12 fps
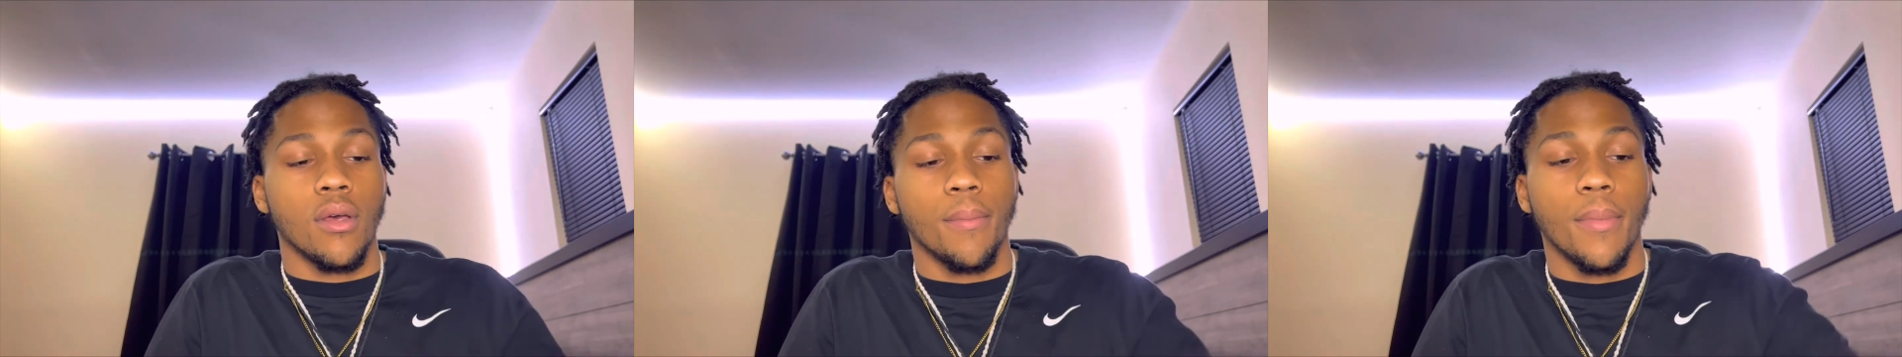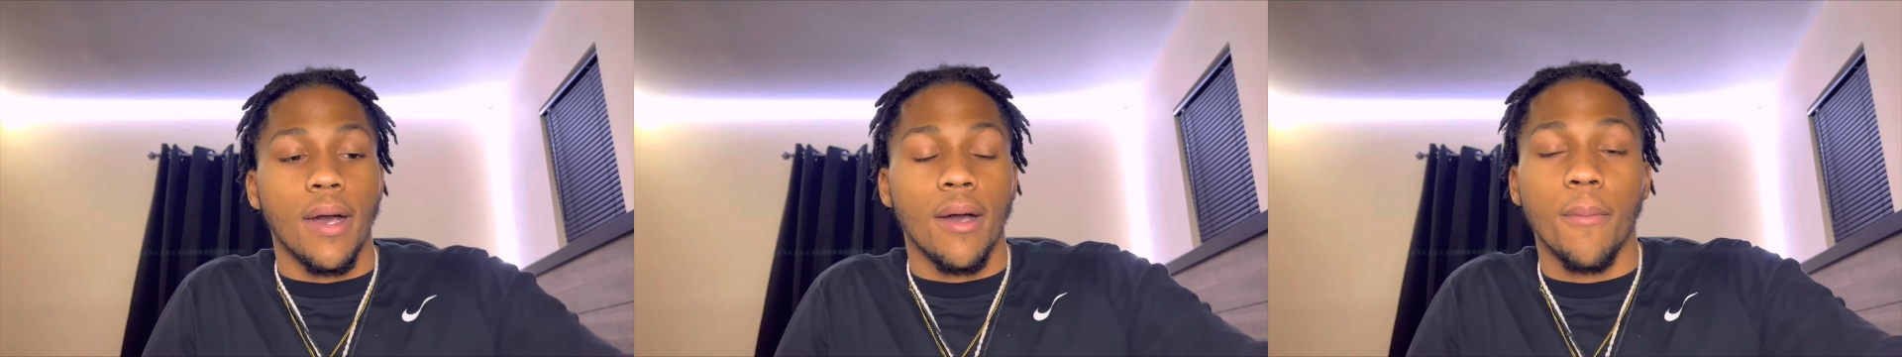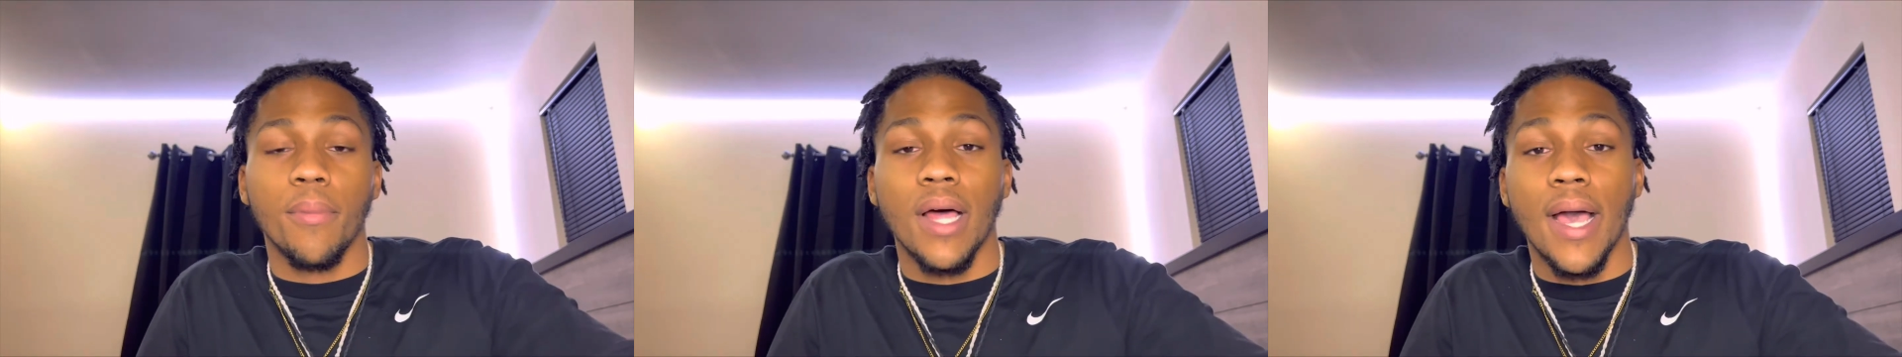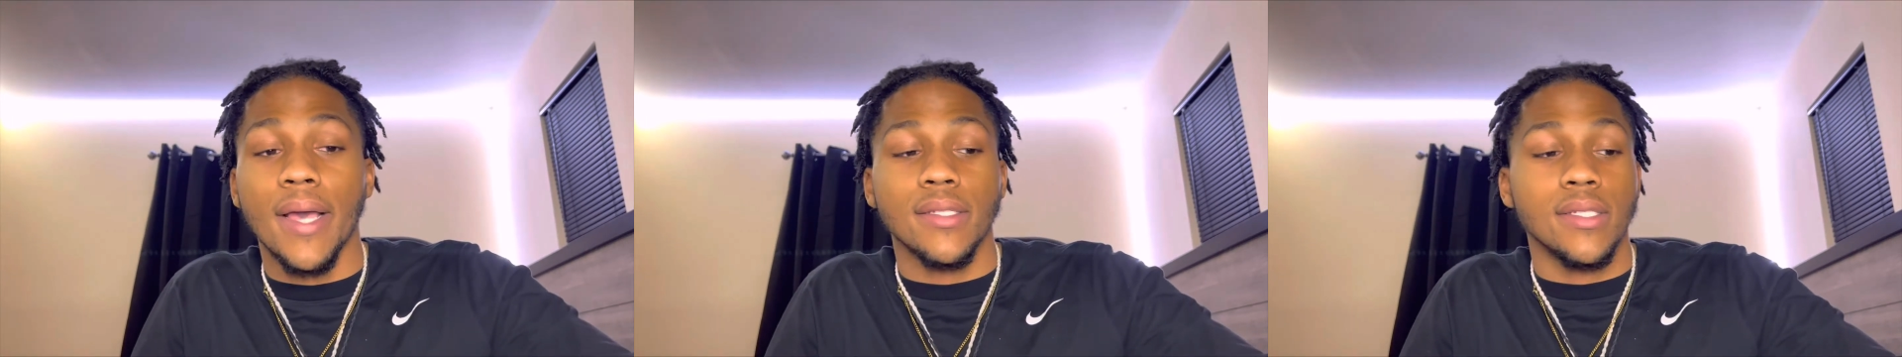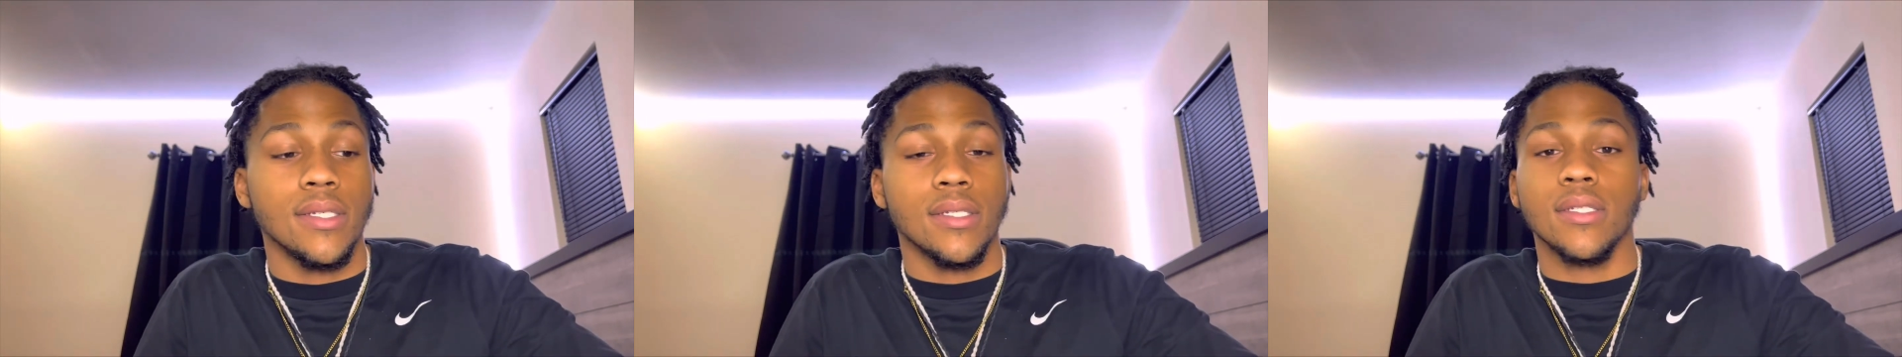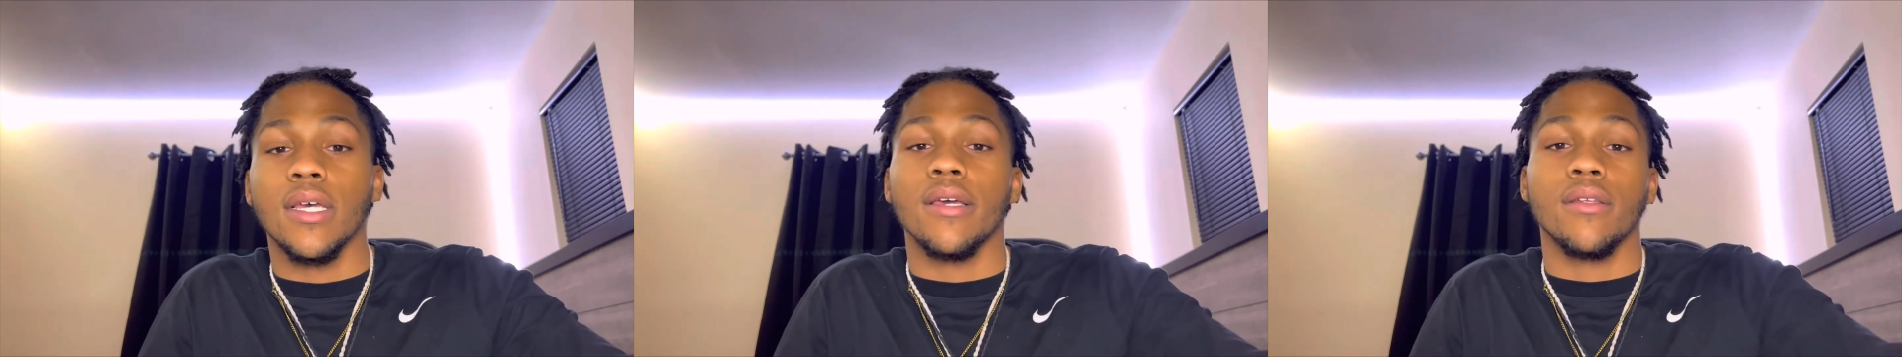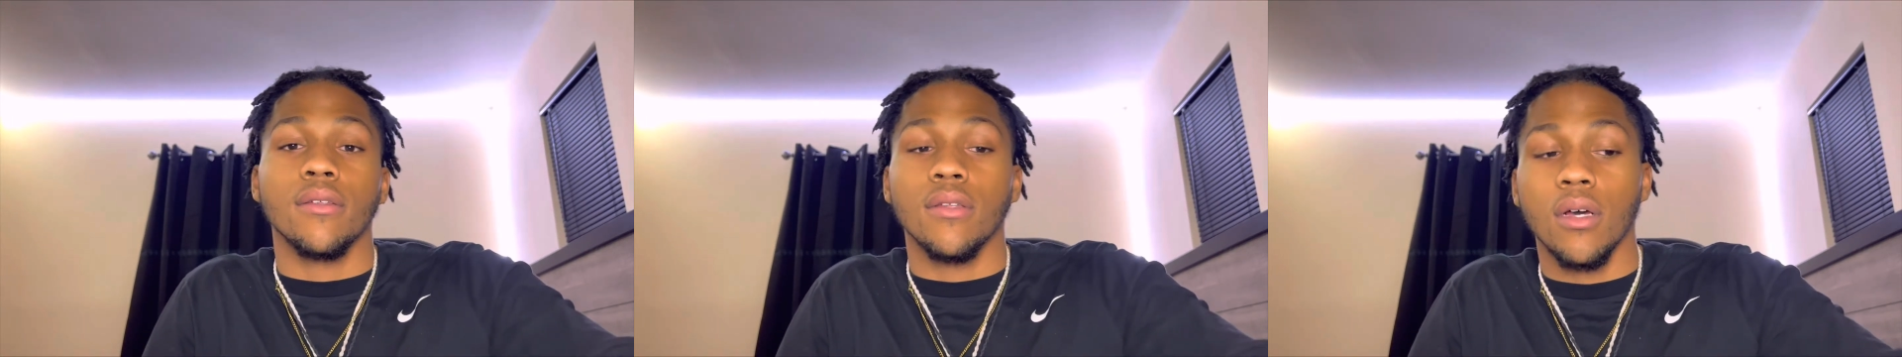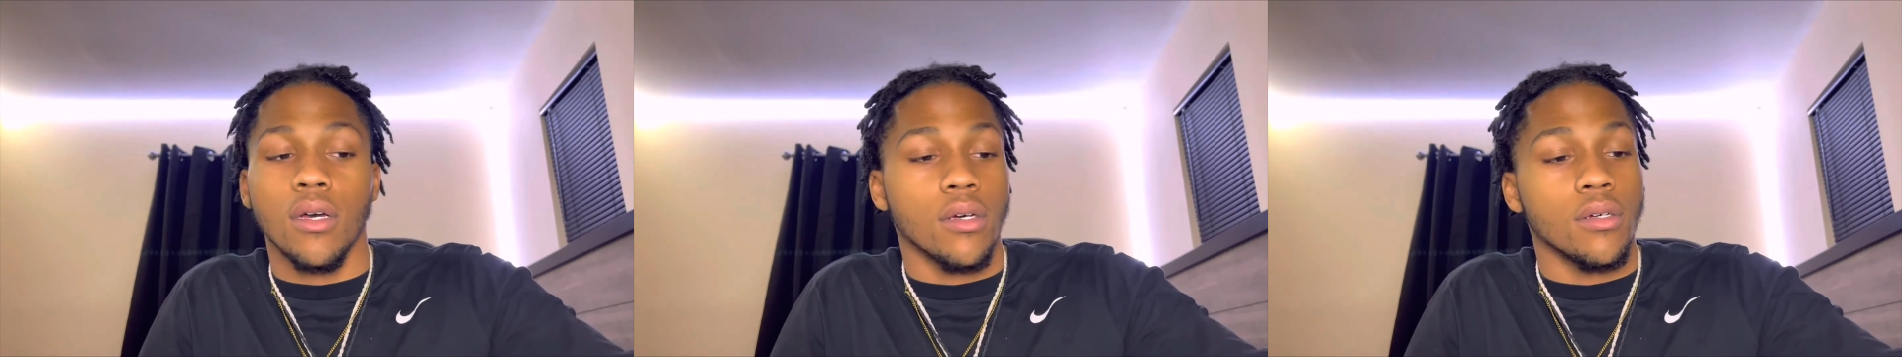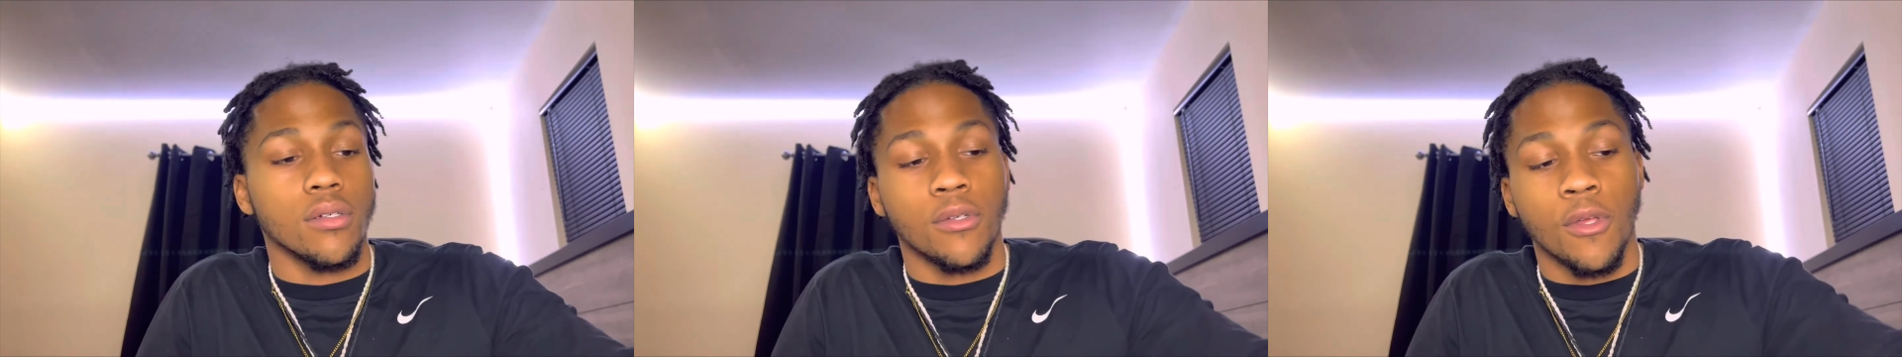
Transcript: by applying these say uh,